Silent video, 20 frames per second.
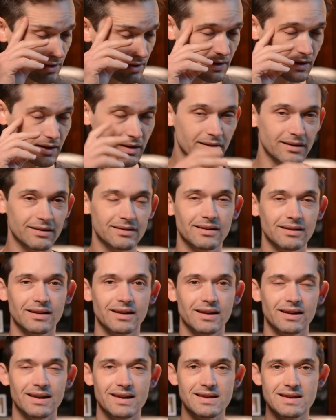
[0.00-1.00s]
It is
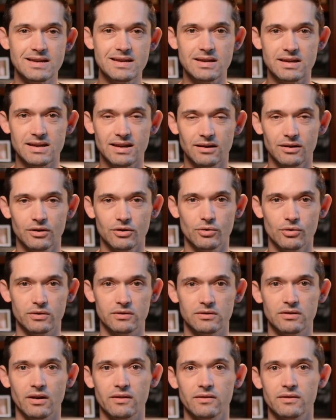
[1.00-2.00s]
He who has
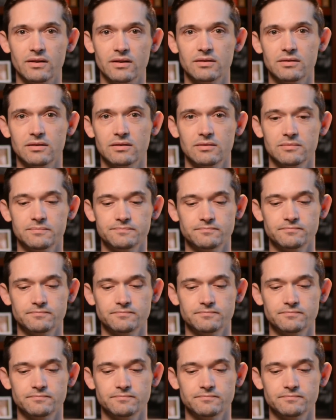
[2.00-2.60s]
done this.